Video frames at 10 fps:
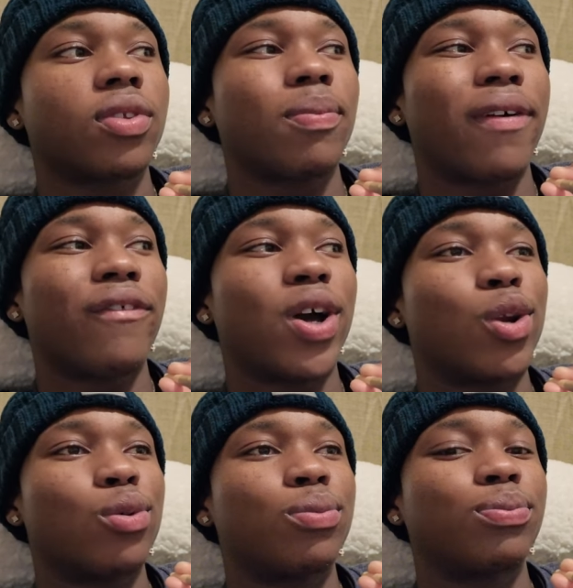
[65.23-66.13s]
my
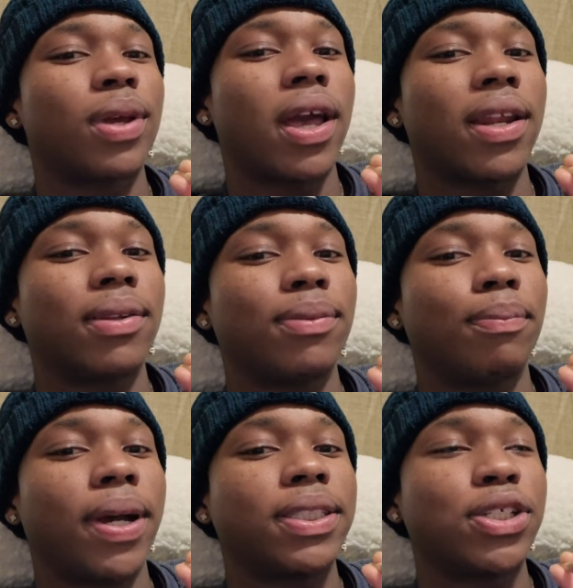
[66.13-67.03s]
final, and
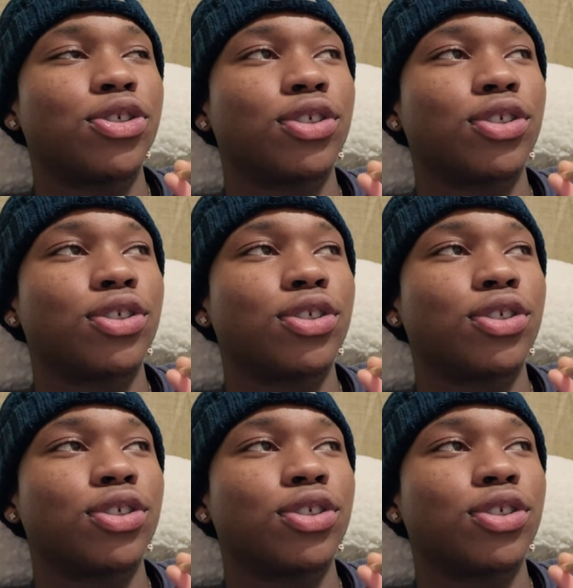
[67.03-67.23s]
my teacher